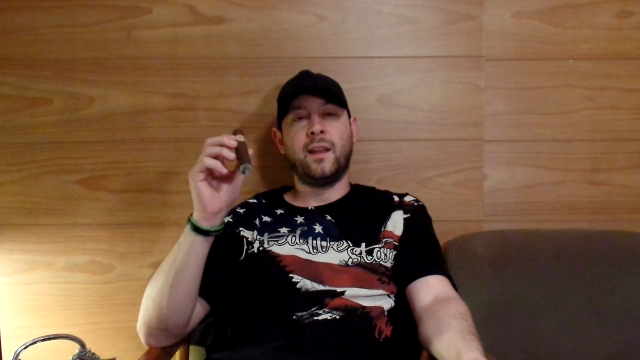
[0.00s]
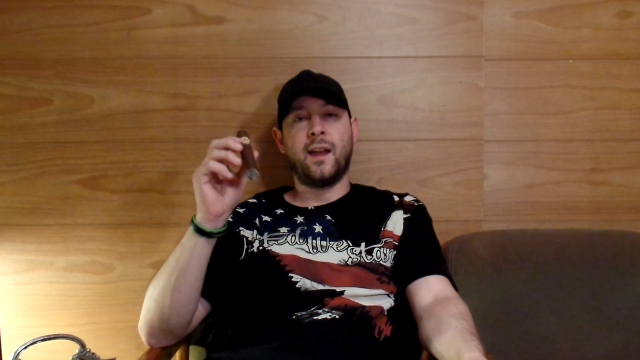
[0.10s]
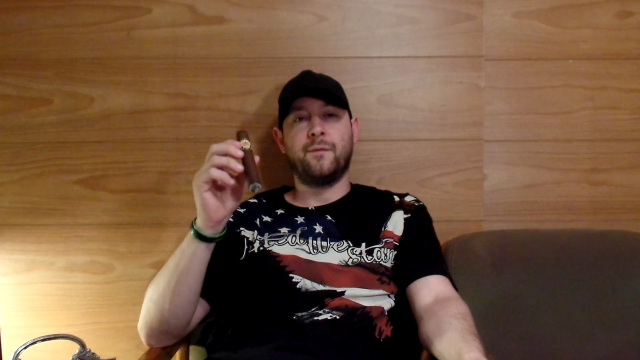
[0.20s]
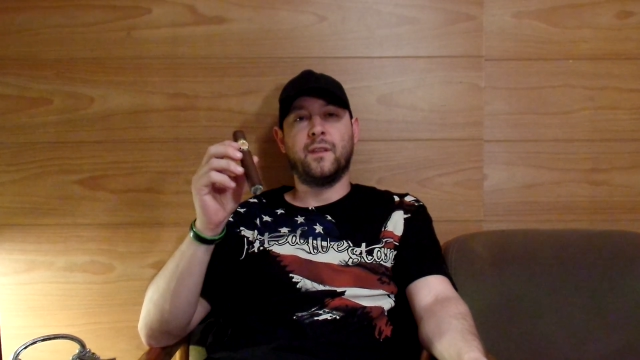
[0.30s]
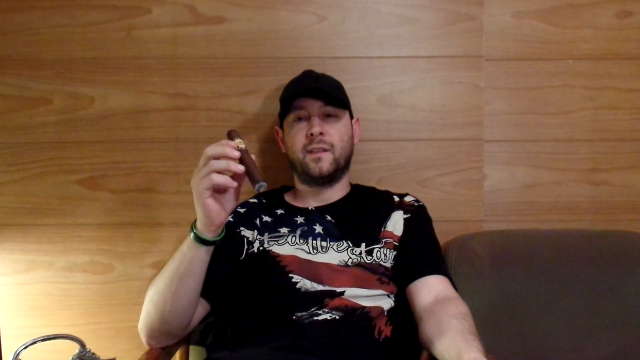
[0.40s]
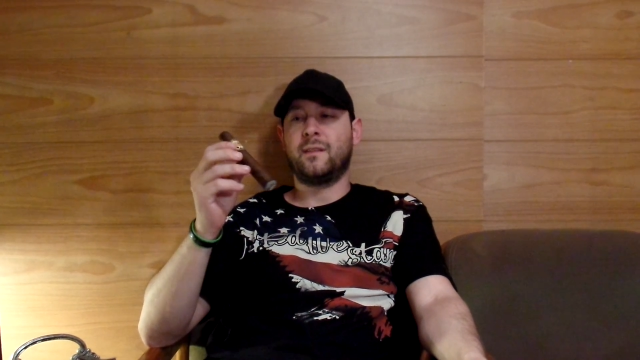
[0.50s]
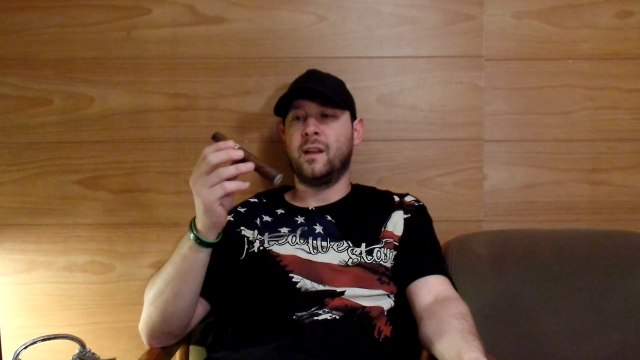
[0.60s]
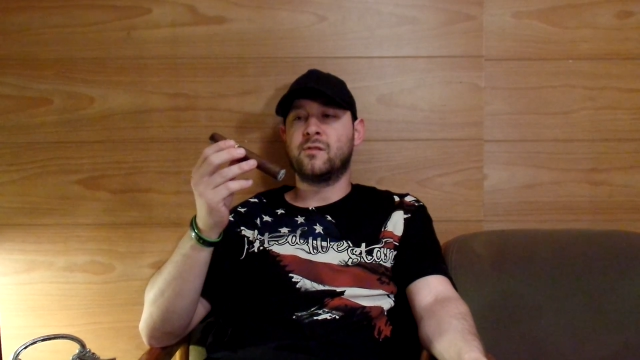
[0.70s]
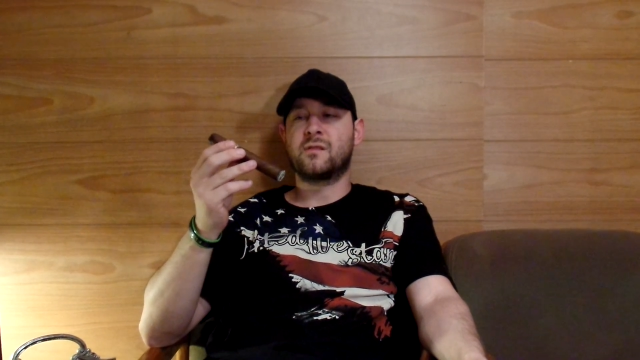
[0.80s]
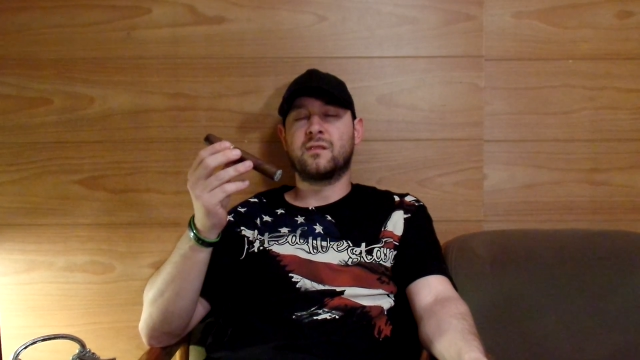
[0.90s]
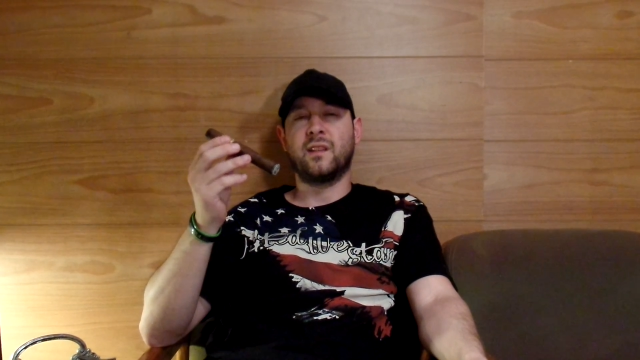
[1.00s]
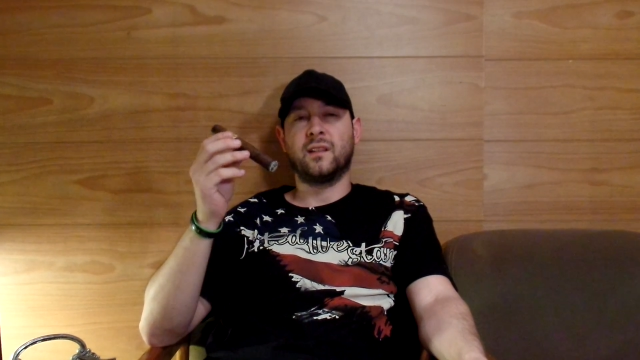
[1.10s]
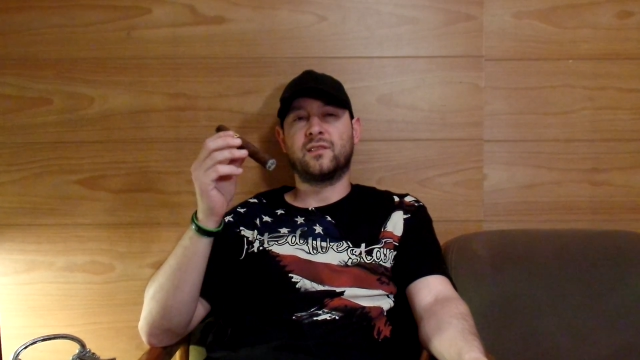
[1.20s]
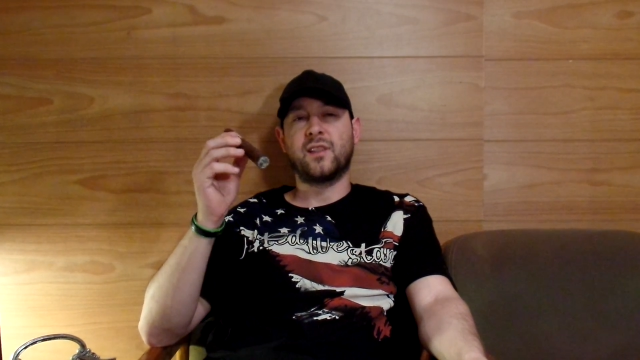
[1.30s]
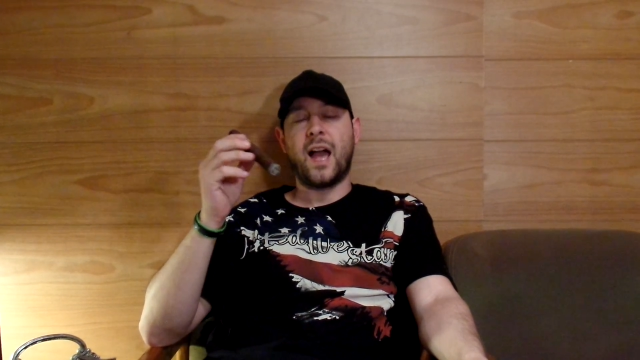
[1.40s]
to have this
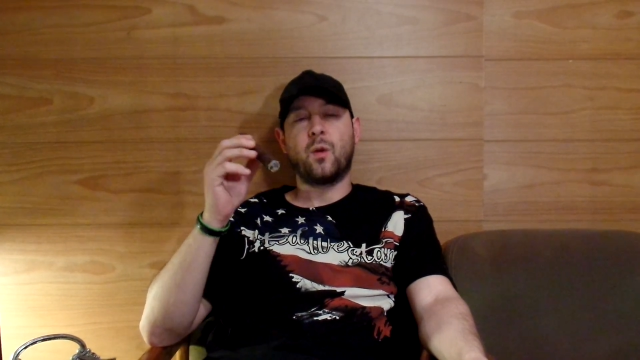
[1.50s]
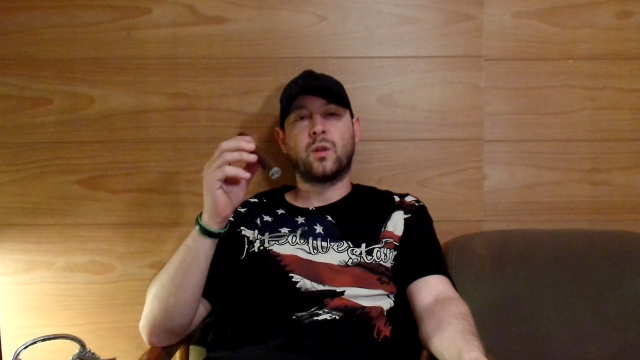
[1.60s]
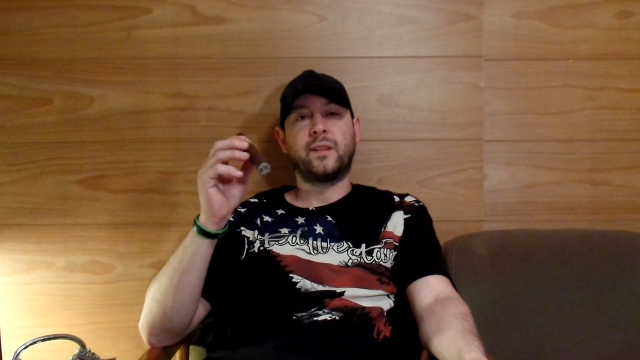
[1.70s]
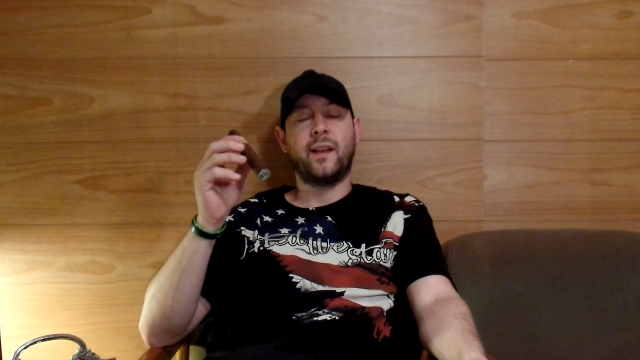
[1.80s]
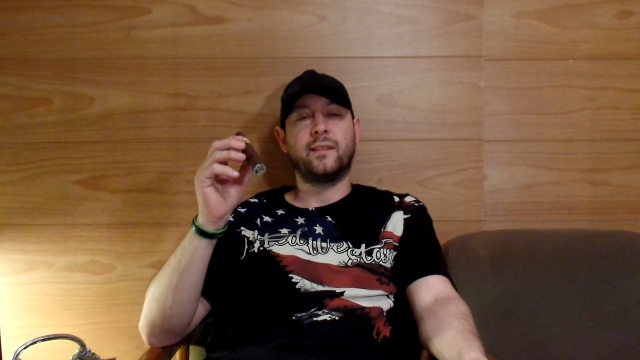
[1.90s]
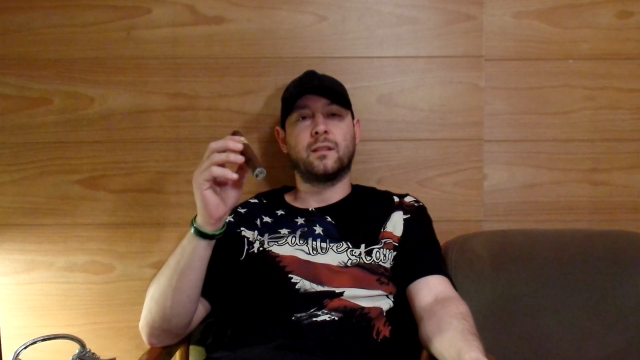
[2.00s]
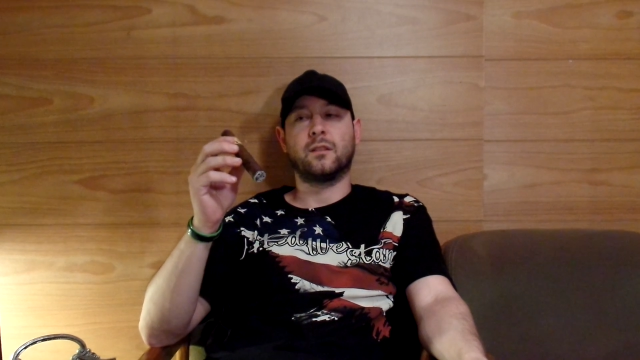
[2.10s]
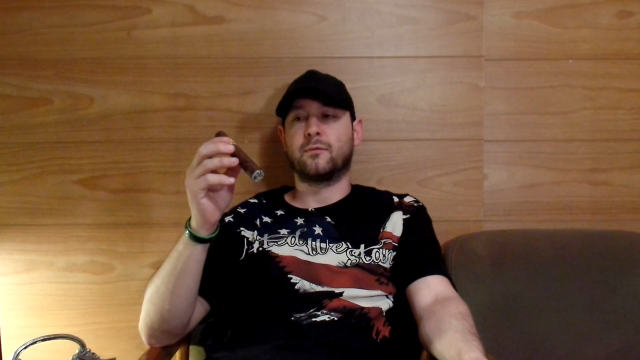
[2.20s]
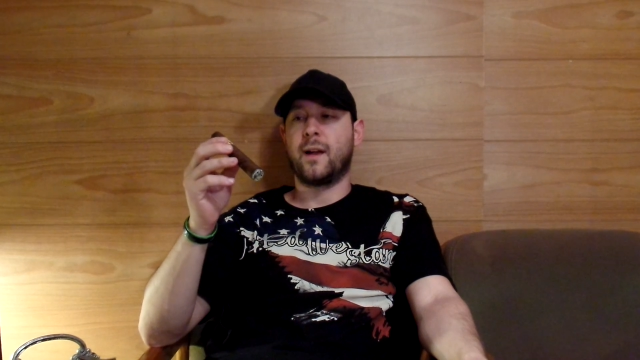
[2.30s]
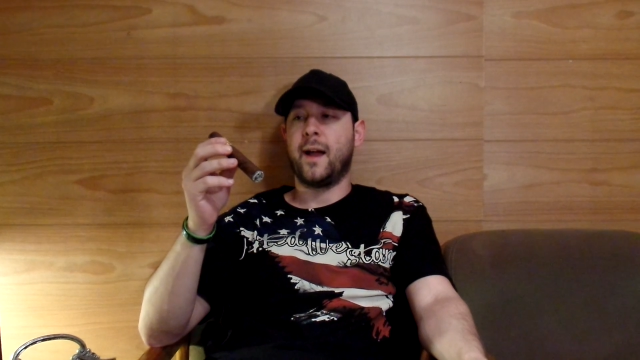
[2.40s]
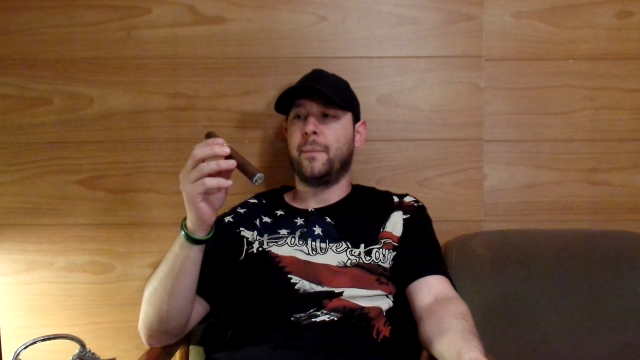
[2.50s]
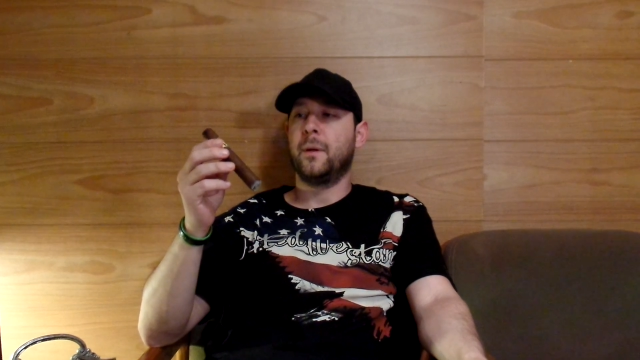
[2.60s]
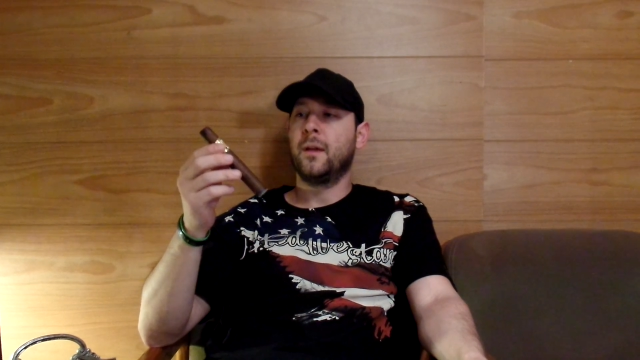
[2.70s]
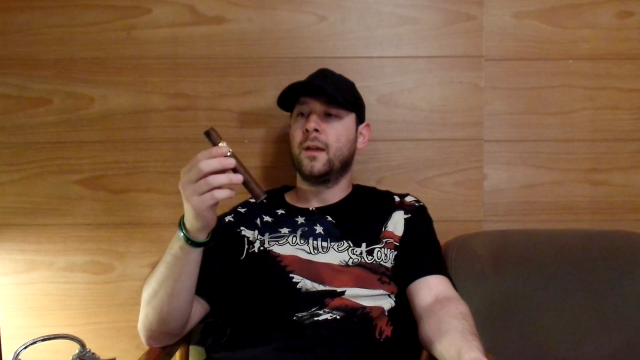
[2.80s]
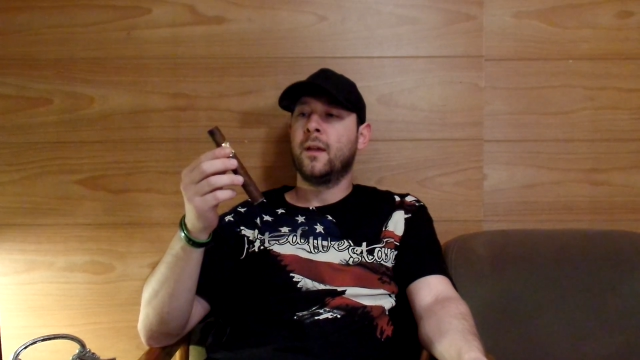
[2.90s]
interesting sour taste on the
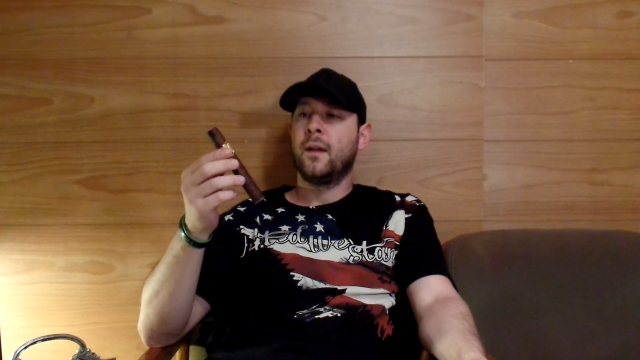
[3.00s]
wrap.